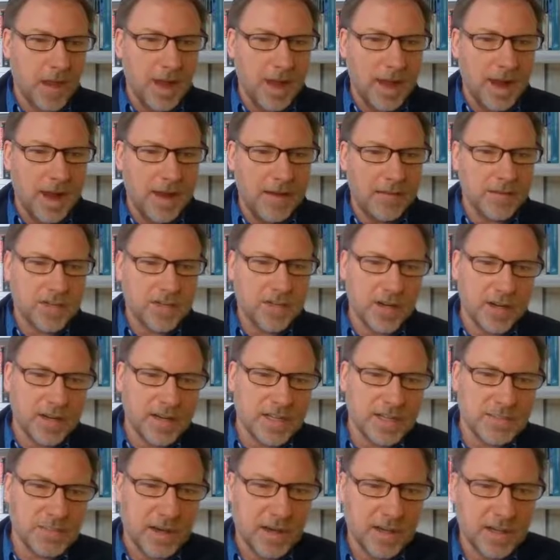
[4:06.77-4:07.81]
And
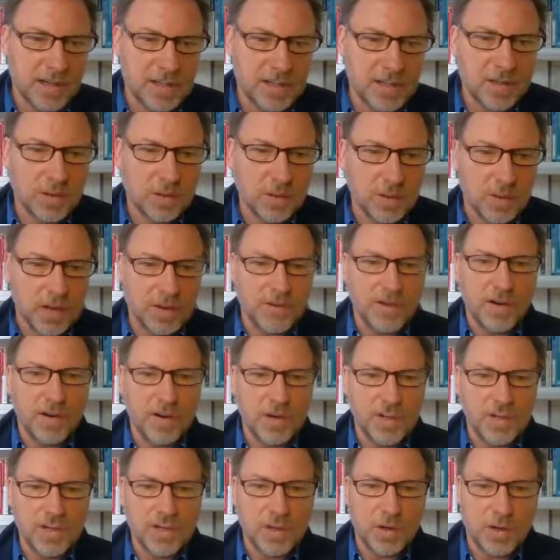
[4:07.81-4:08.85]
Chinese market still looking very
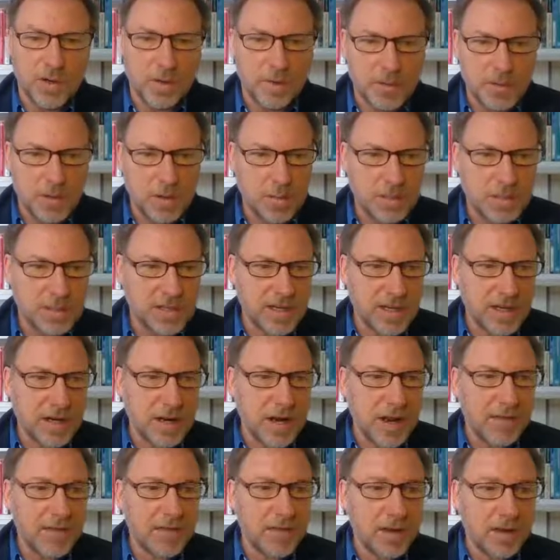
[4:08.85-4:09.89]
strong, up 2%,
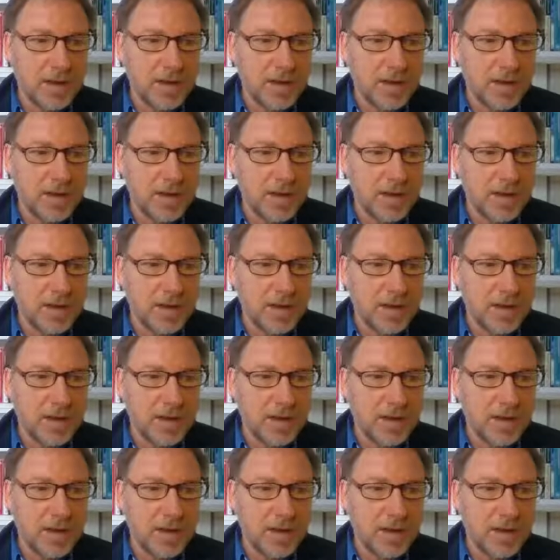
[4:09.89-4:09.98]
and